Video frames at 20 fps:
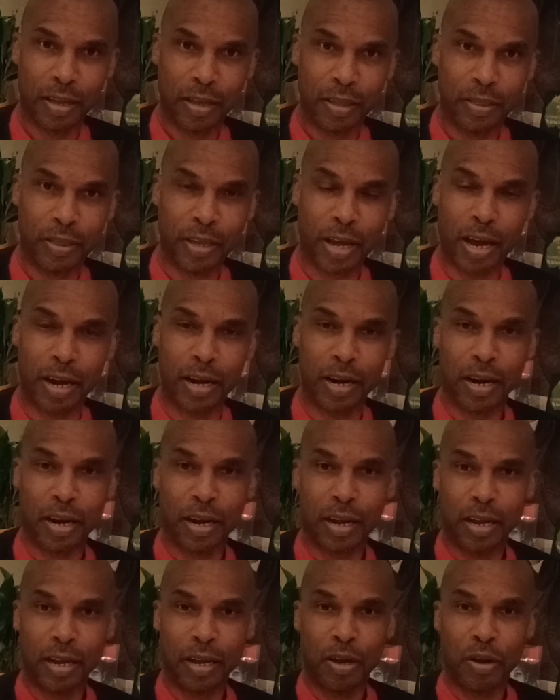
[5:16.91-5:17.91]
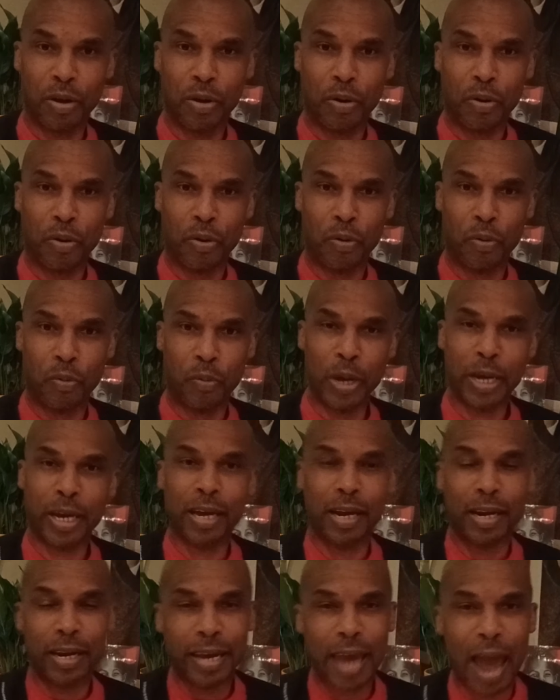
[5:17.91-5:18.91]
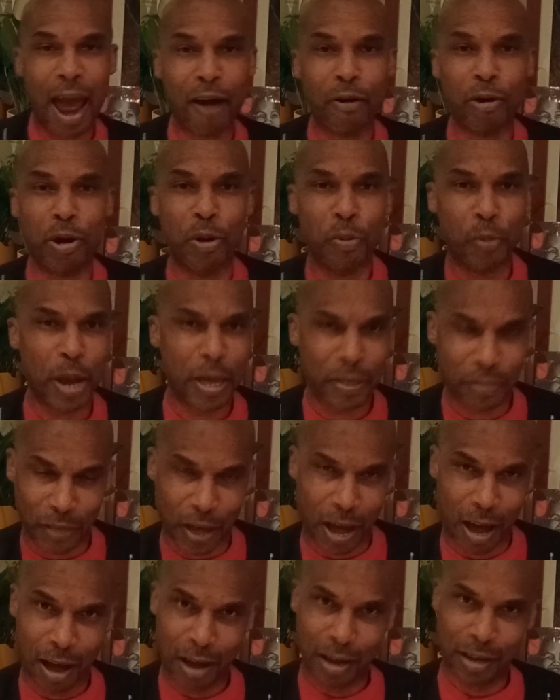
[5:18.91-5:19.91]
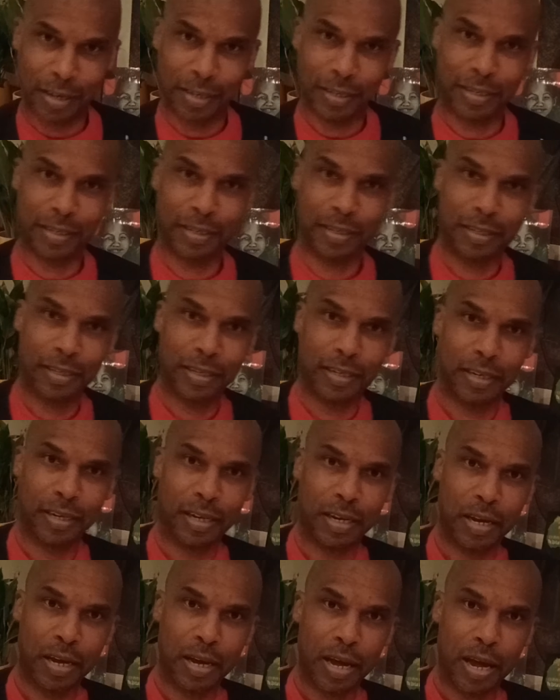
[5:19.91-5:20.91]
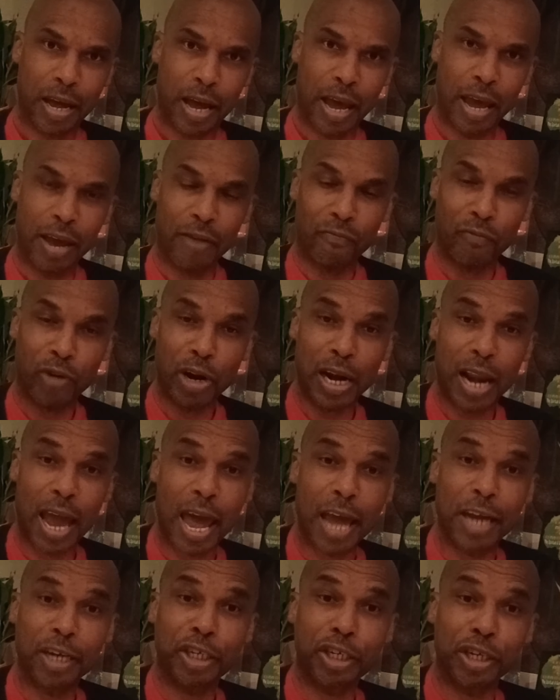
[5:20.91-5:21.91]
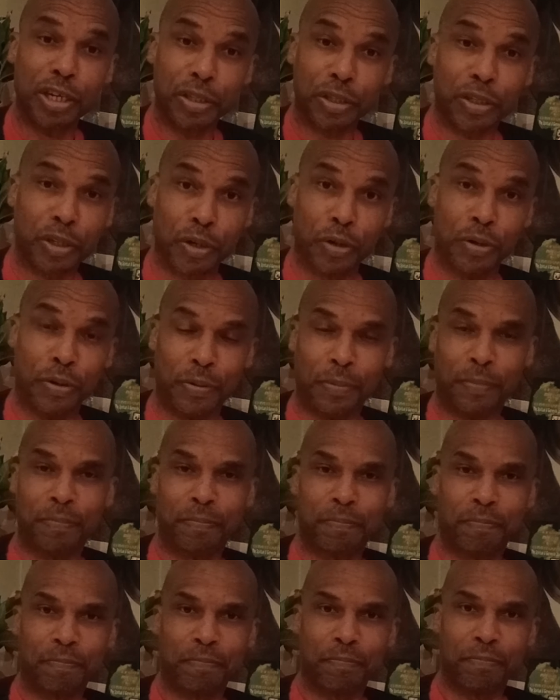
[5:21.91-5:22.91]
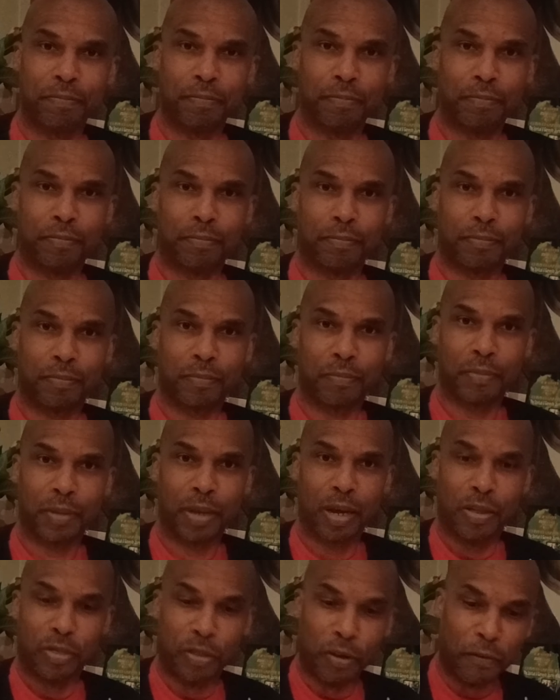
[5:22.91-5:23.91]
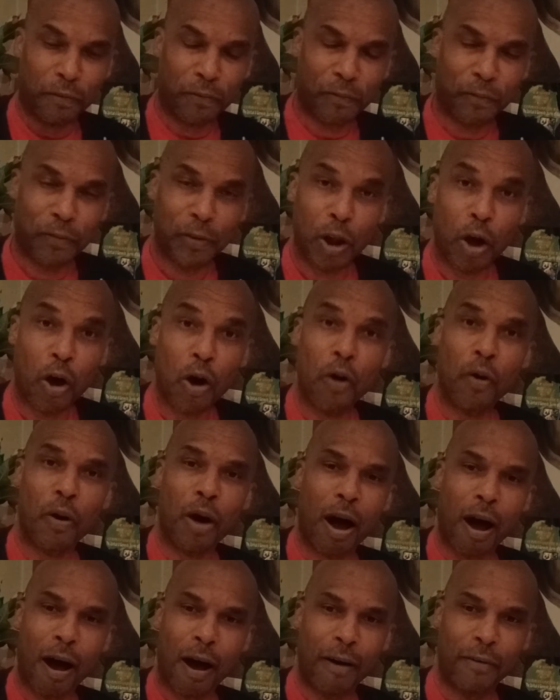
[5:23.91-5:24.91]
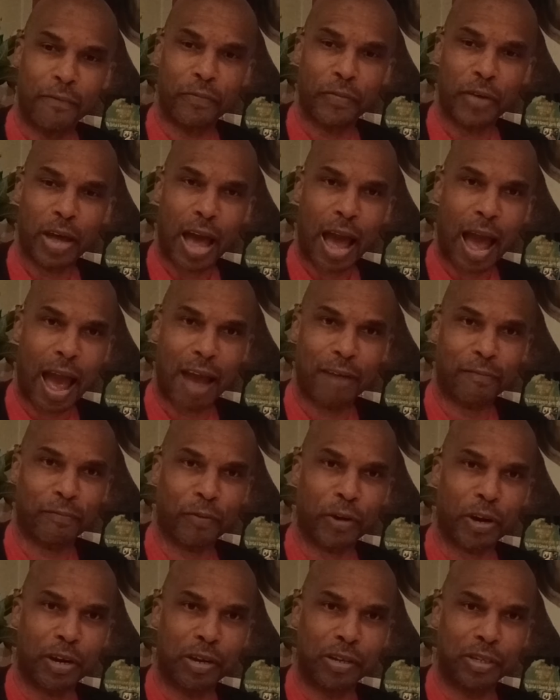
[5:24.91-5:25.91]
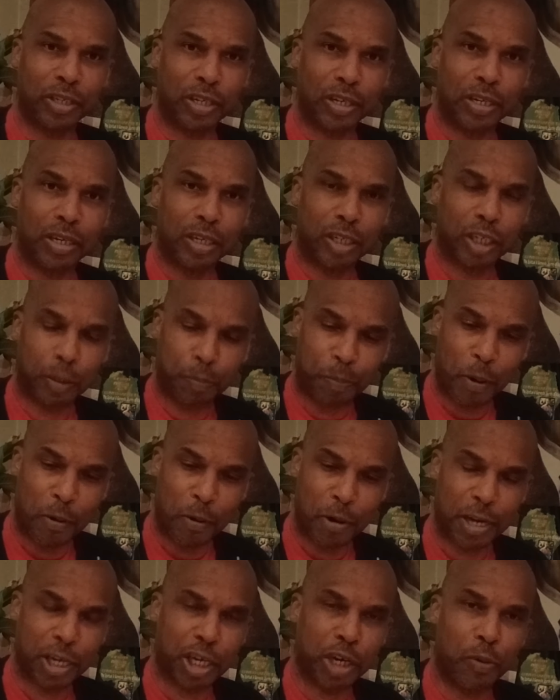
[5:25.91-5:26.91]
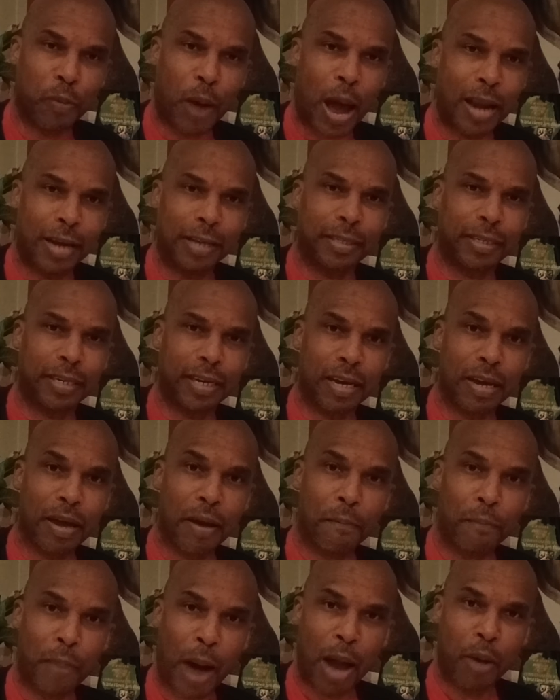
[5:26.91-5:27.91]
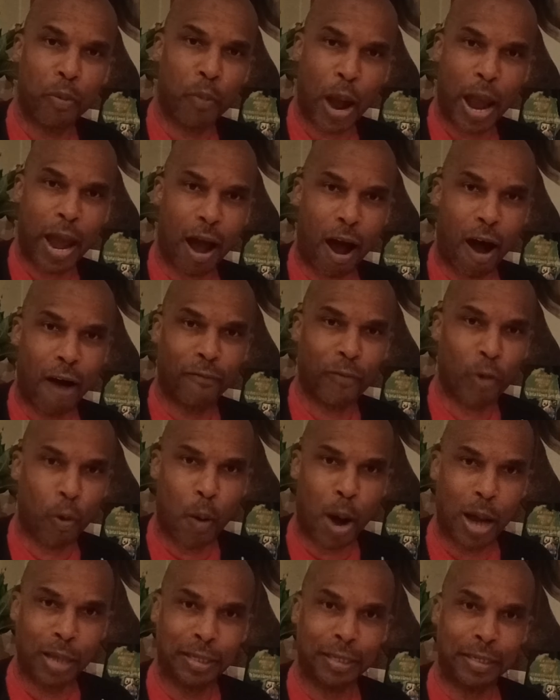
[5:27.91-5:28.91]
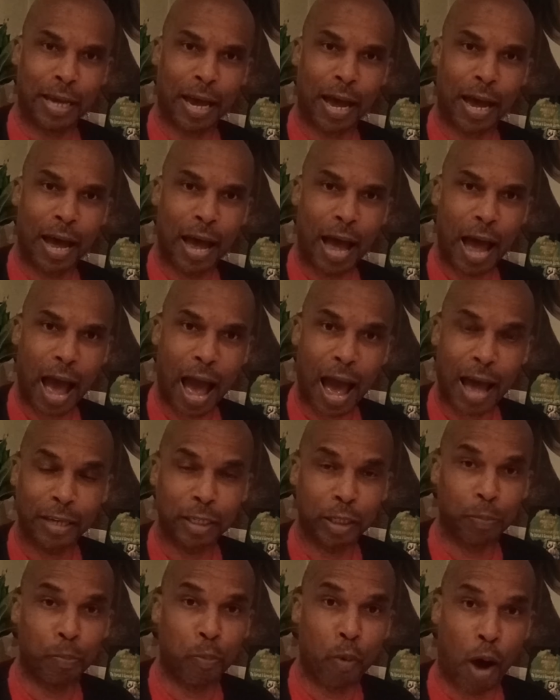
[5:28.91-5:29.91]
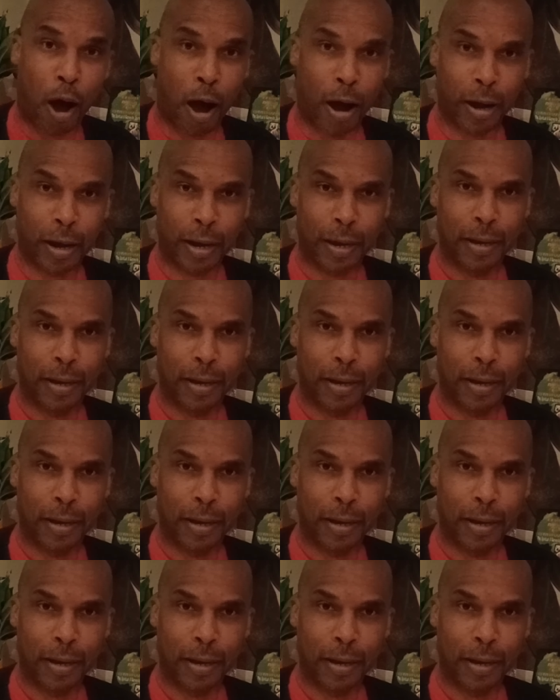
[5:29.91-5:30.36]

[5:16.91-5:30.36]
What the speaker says: that we can carry with us in relation to the flow of African spirituality by way of Kwanzaa, ASBWOK,